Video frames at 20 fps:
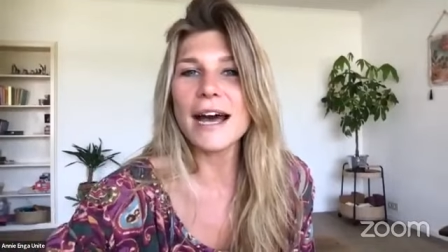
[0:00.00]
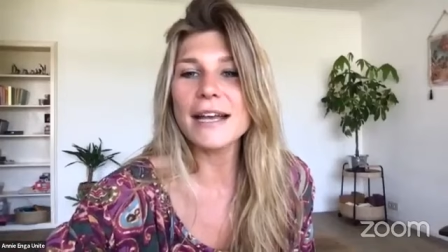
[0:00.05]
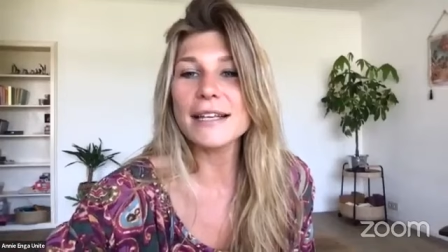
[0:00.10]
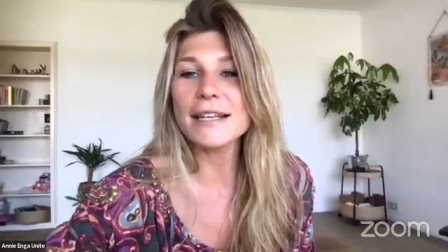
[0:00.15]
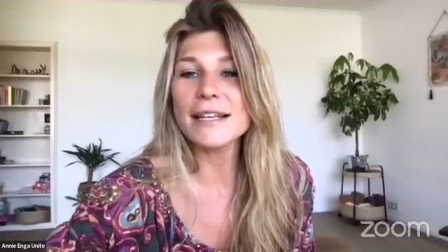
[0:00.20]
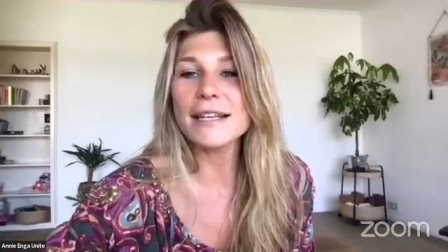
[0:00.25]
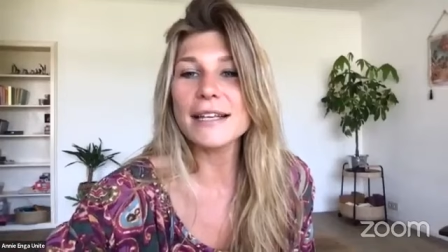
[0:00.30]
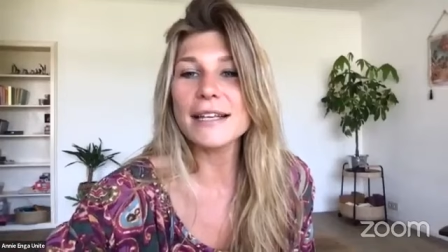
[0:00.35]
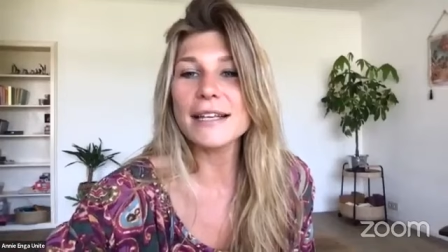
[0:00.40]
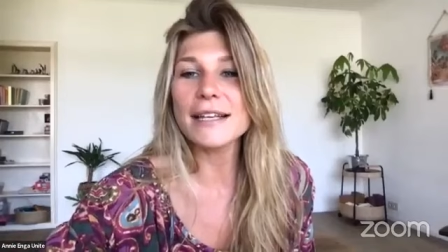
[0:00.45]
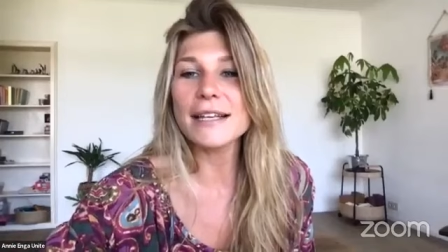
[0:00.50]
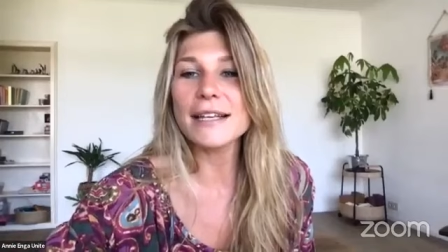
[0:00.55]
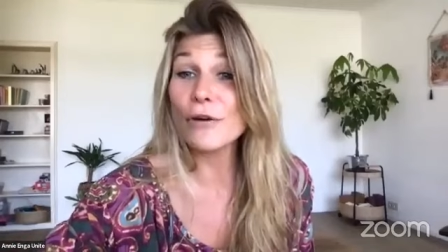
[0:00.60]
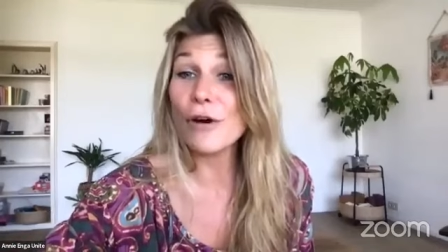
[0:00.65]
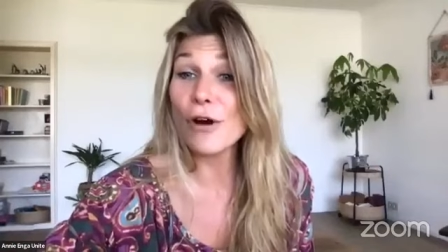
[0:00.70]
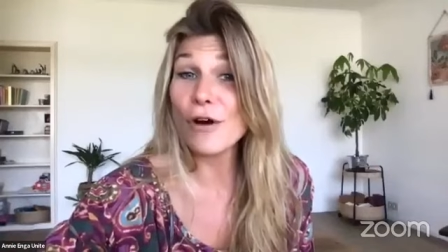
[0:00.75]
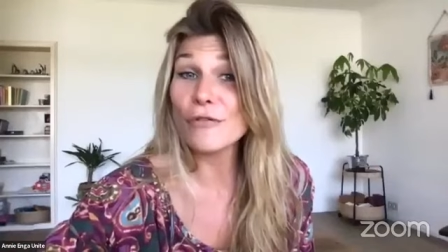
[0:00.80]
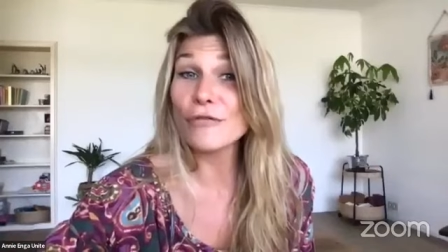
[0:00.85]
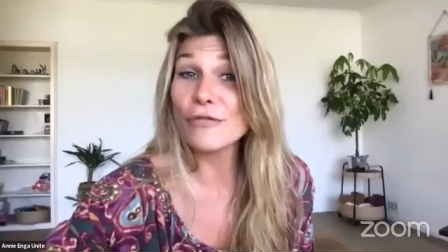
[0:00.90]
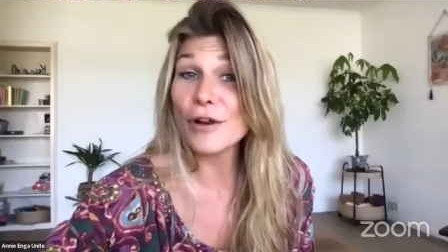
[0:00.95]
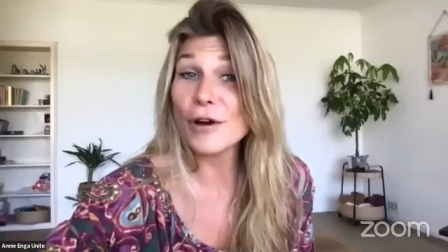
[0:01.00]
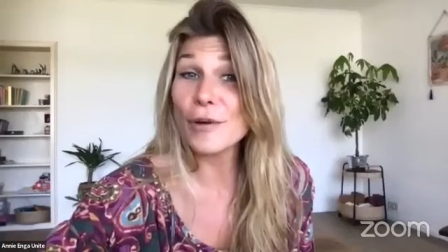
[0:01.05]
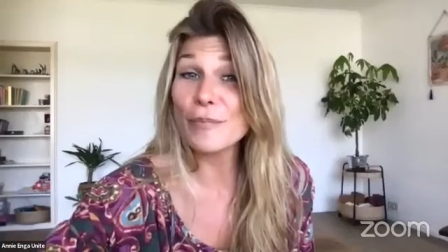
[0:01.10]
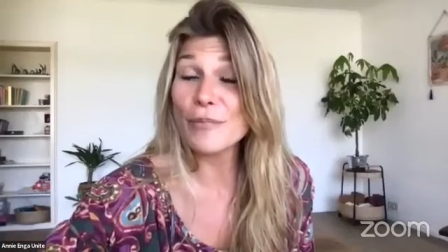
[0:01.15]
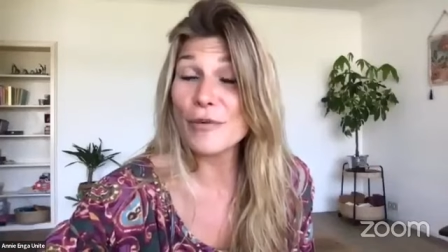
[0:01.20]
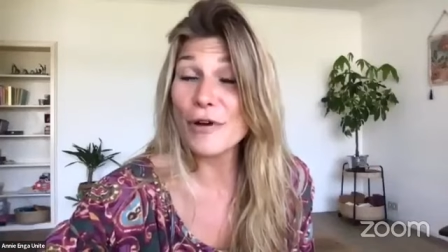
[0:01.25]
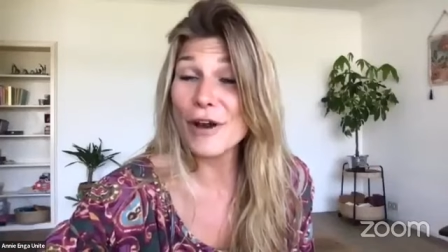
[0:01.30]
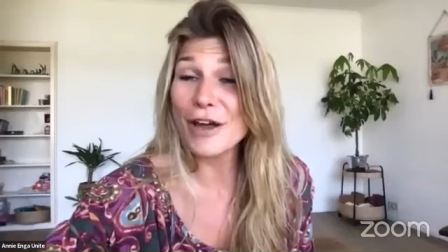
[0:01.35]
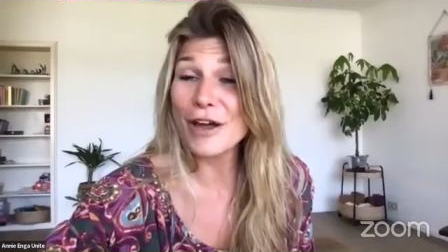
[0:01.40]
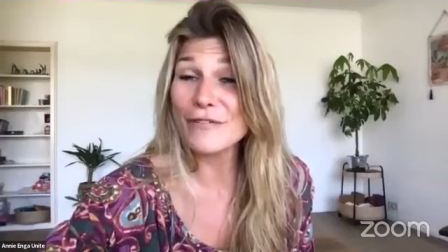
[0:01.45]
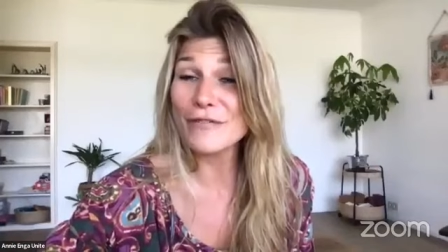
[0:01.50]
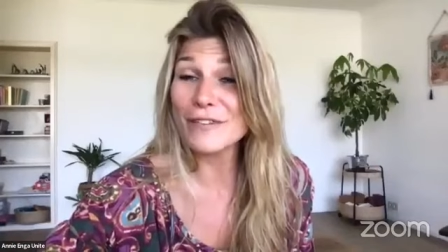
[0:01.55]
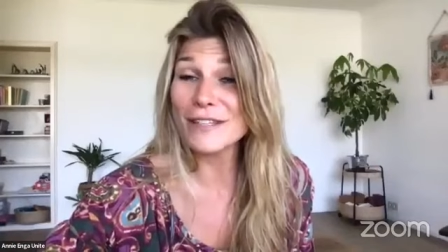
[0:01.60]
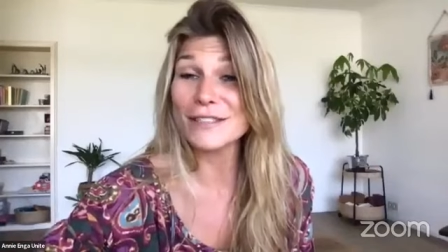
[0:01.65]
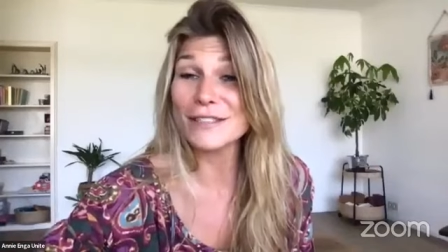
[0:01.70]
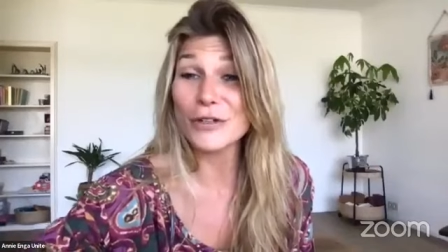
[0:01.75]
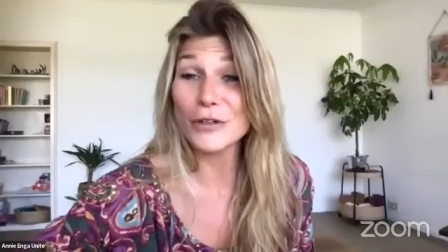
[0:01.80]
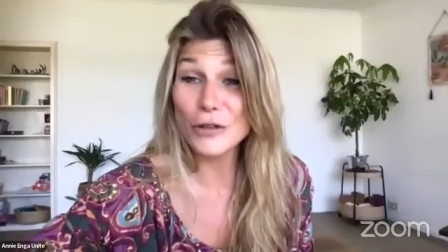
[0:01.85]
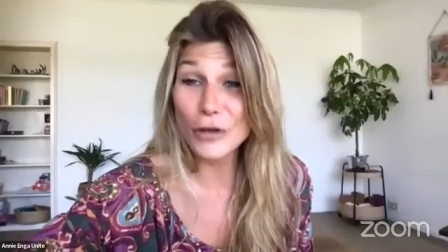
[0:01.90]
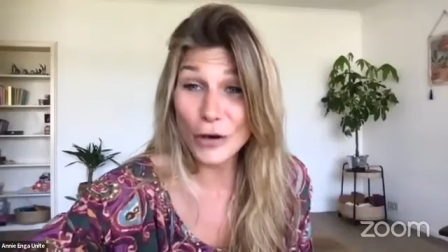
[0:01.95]
I still offer
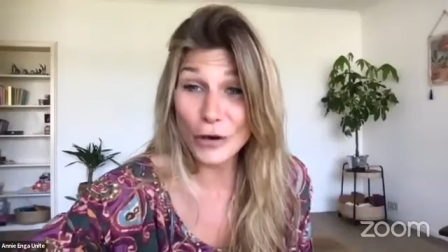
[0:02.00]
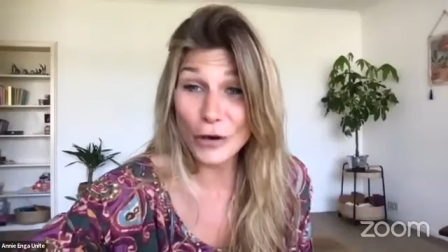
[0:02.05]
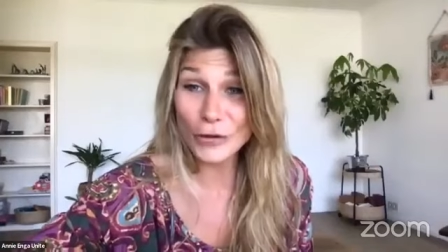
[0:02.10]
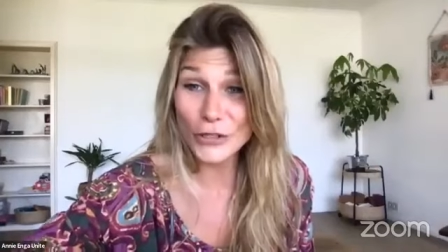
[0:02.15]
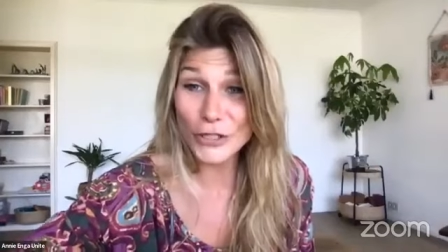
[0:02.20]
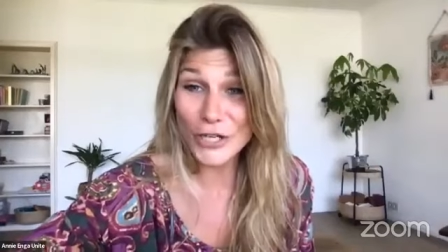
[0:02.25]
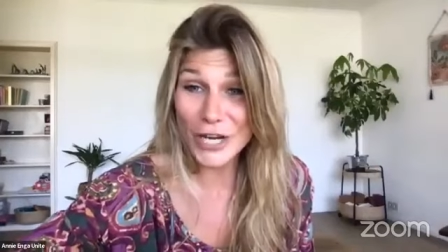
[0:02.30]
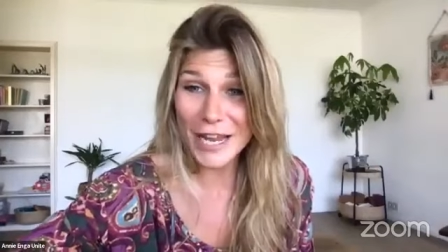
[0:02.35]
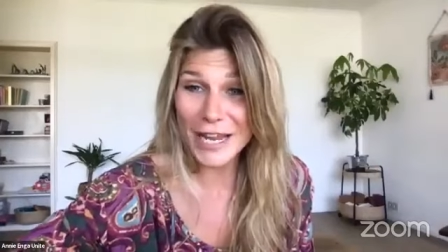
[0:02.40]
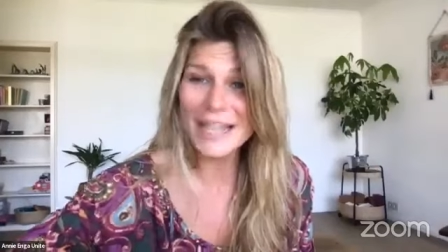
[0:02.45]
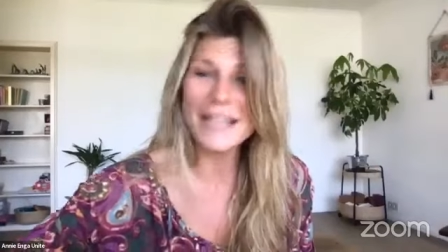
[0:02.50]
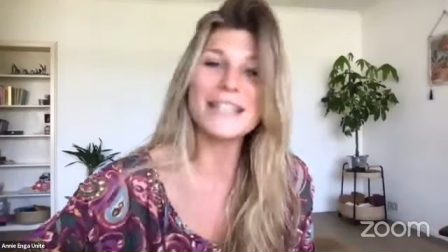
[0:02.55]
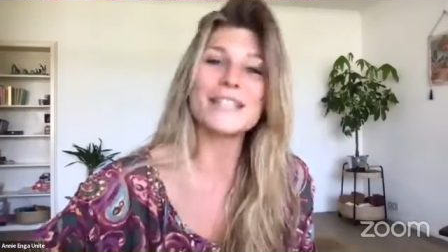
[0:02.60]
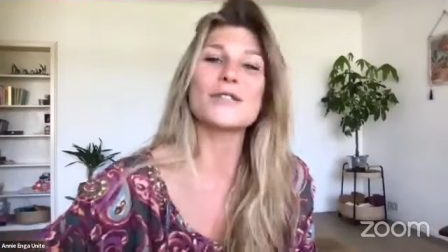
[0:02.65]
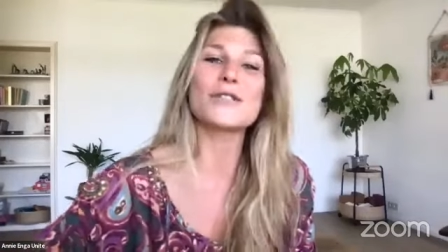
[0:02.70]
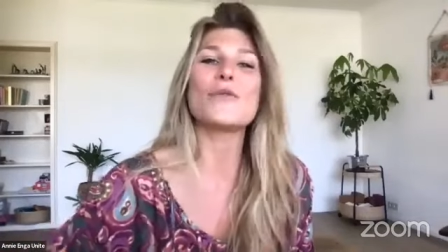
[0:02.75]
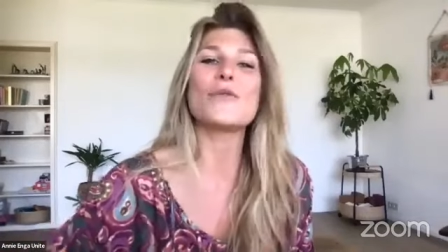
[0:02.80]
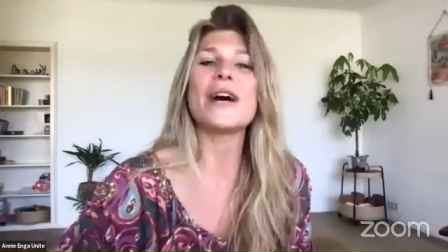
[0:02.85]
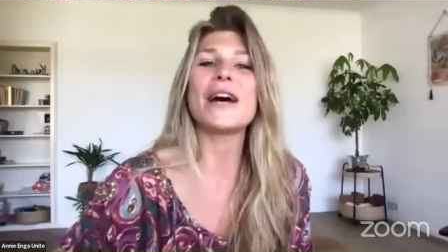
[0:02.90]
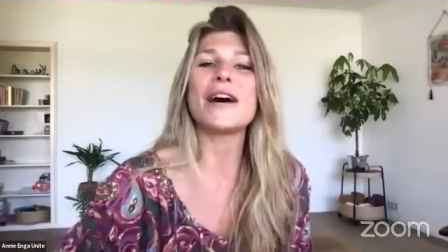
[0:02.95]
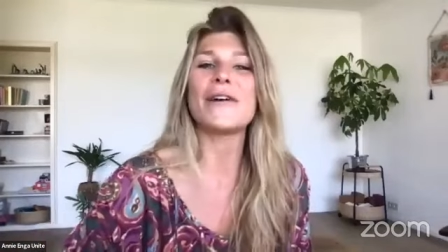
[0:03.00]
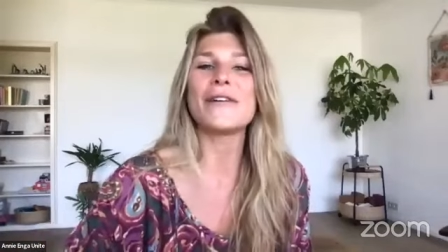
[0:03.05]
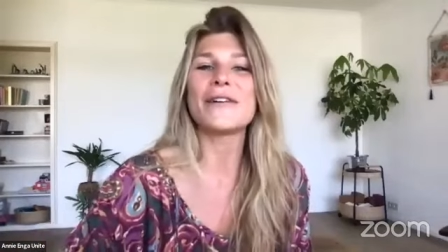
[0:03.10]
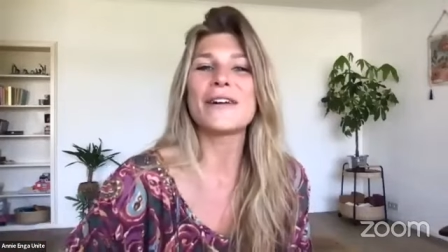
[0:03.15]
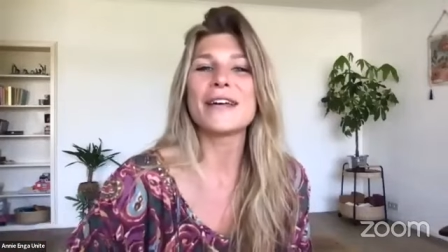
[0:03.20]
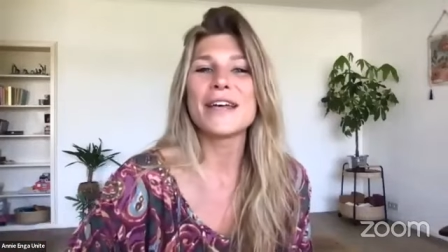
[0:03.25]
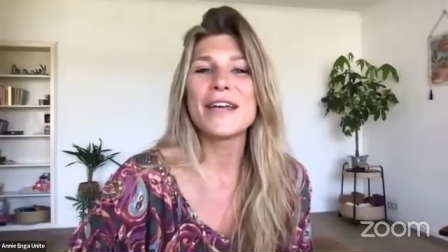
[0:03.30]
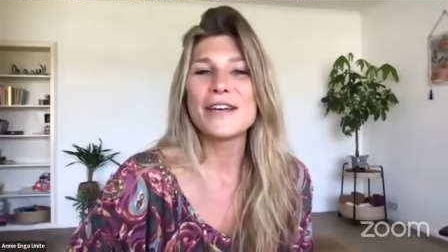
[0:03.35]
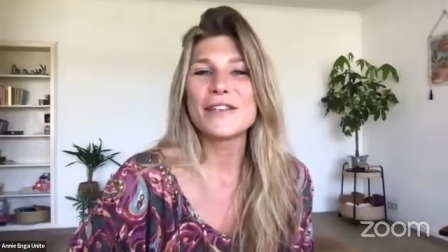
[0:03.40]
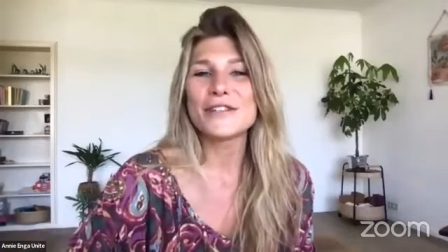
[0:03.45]
private coaching as well.